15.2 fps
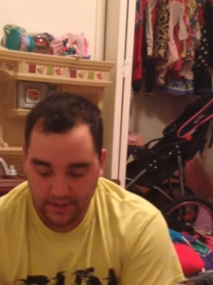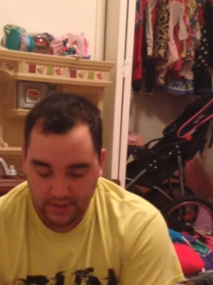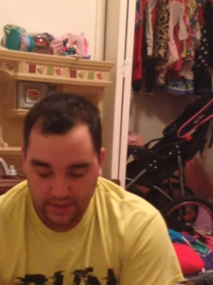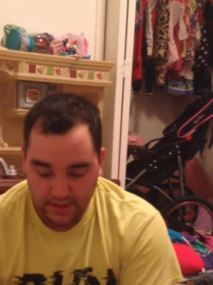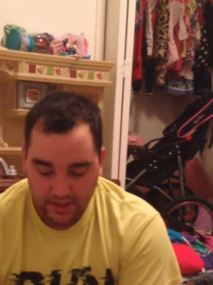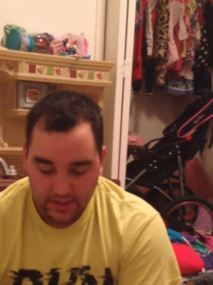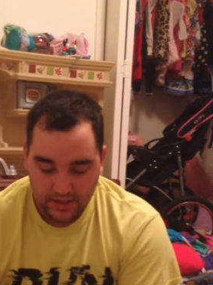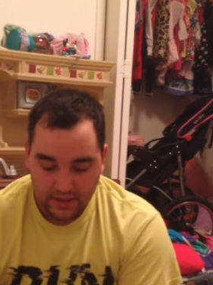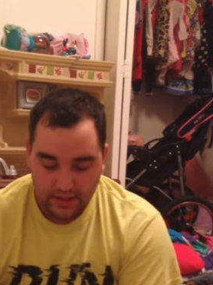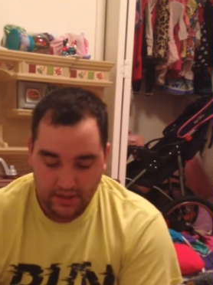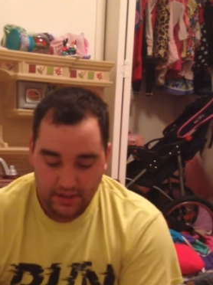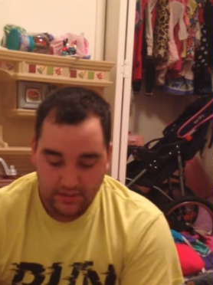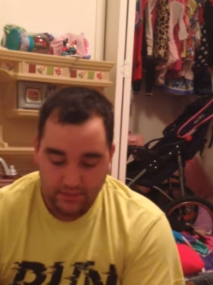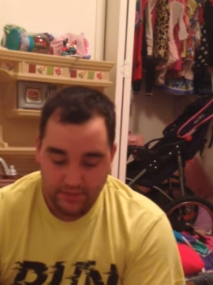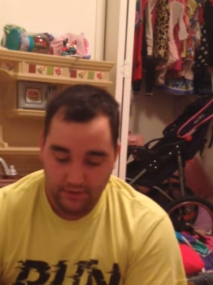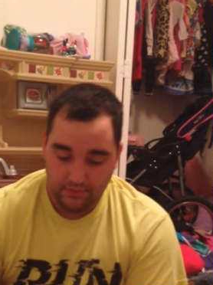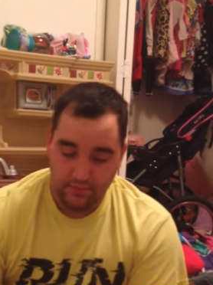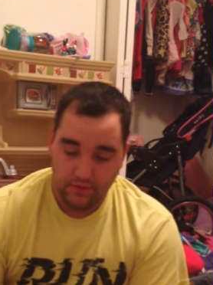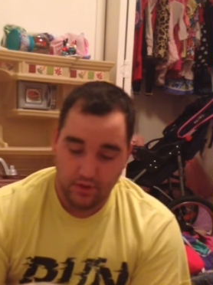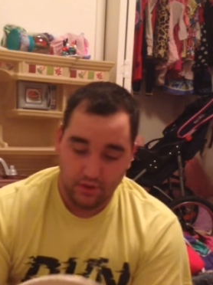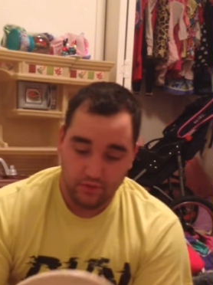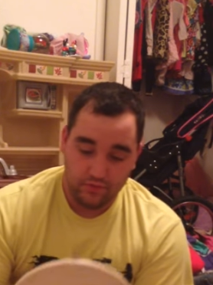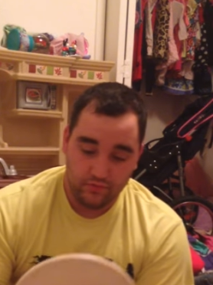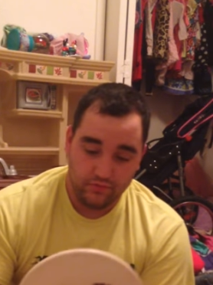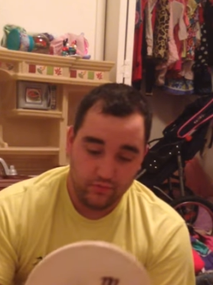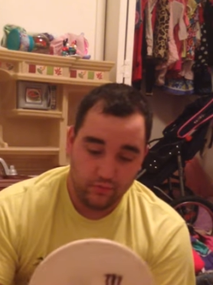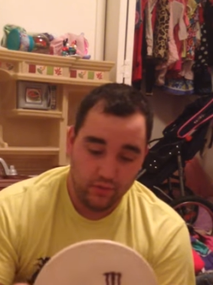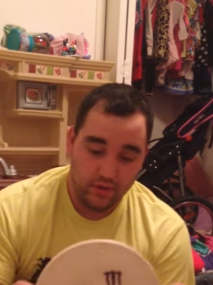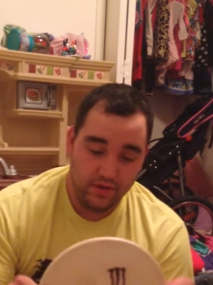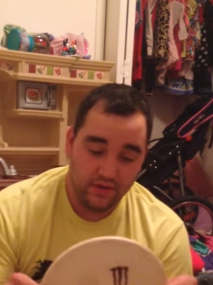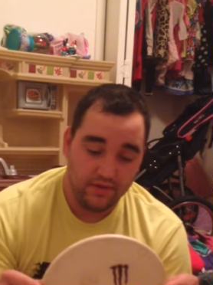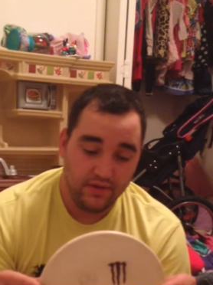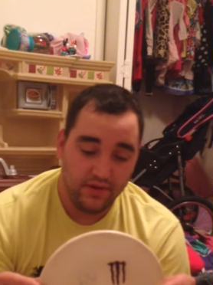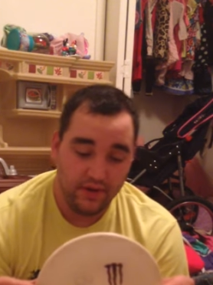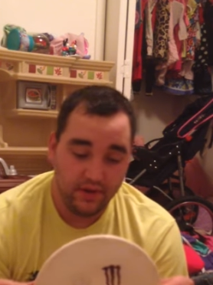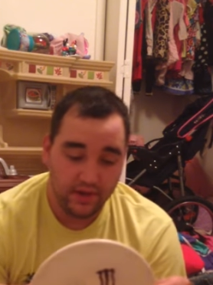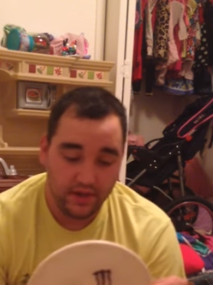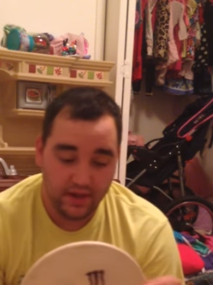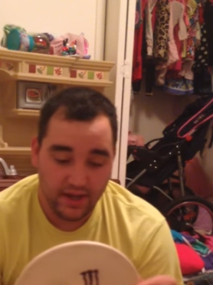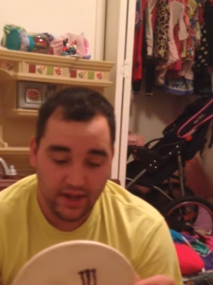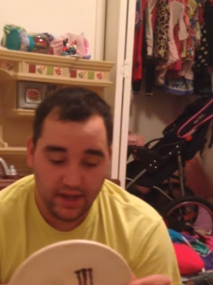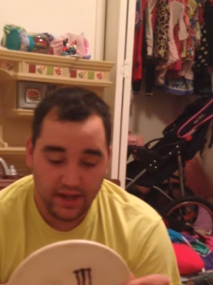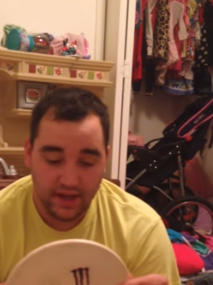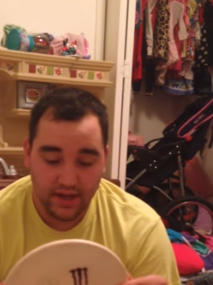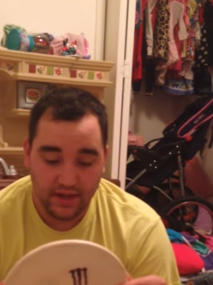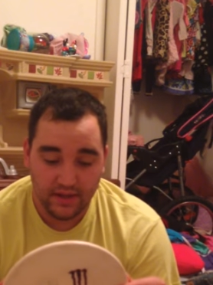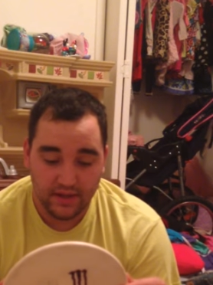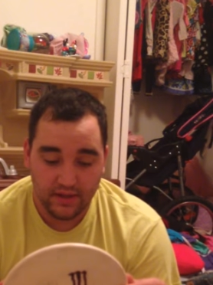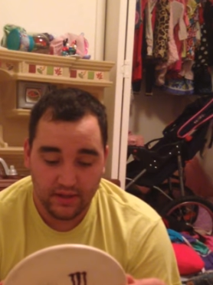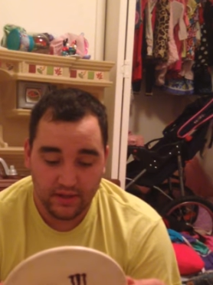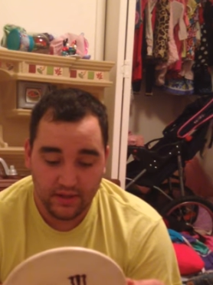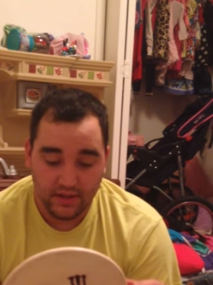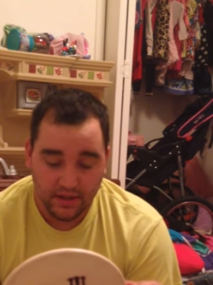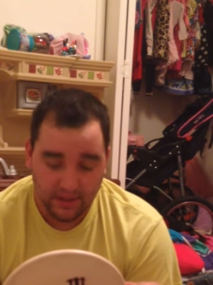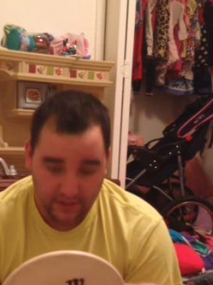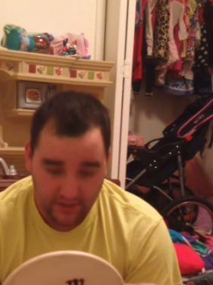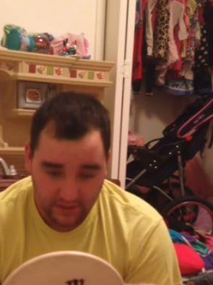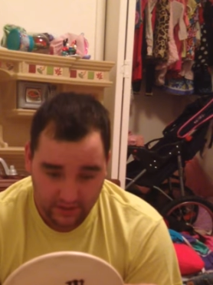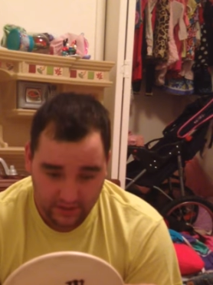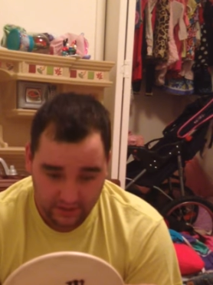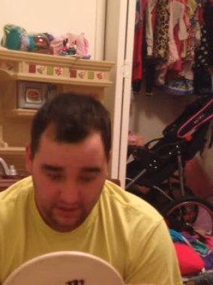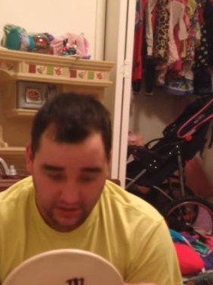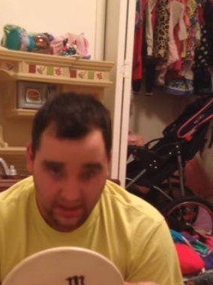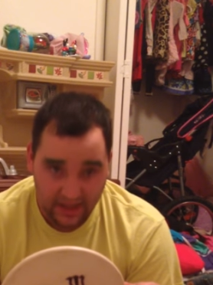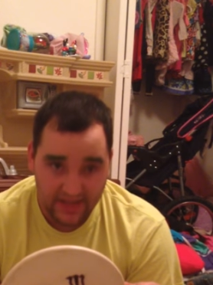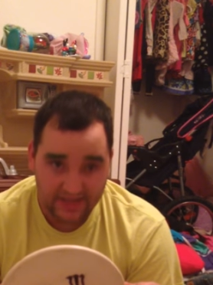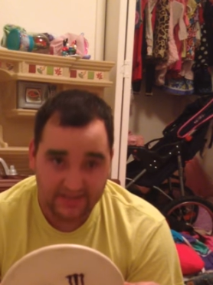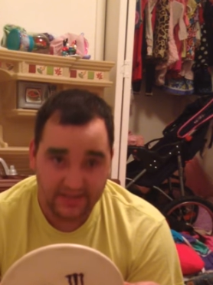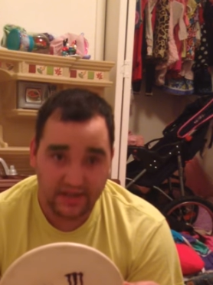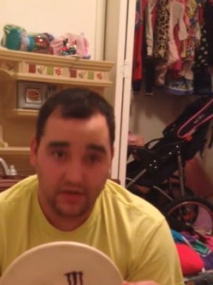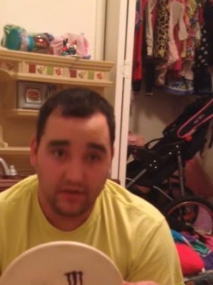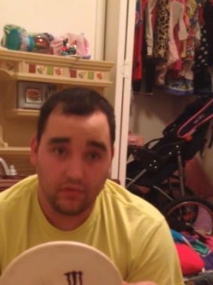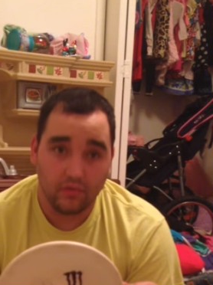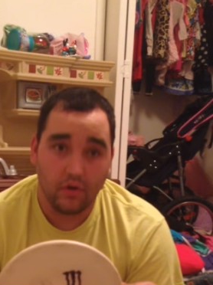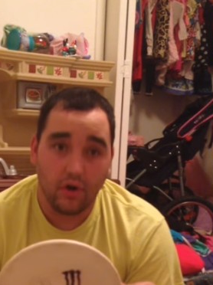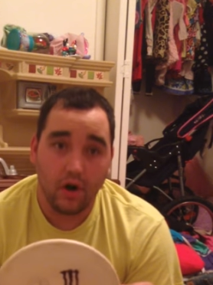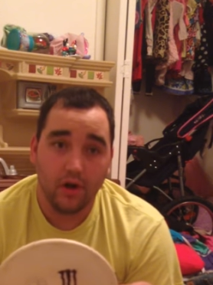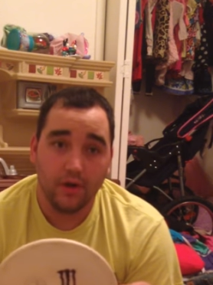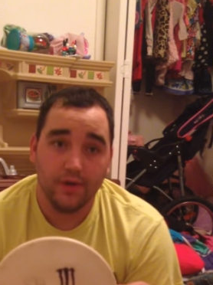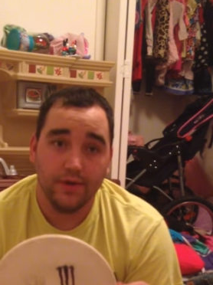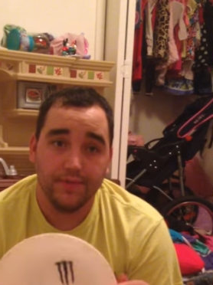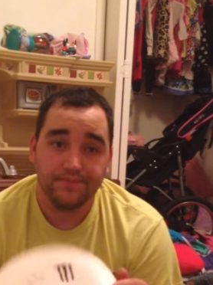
And then we go with a classic rock.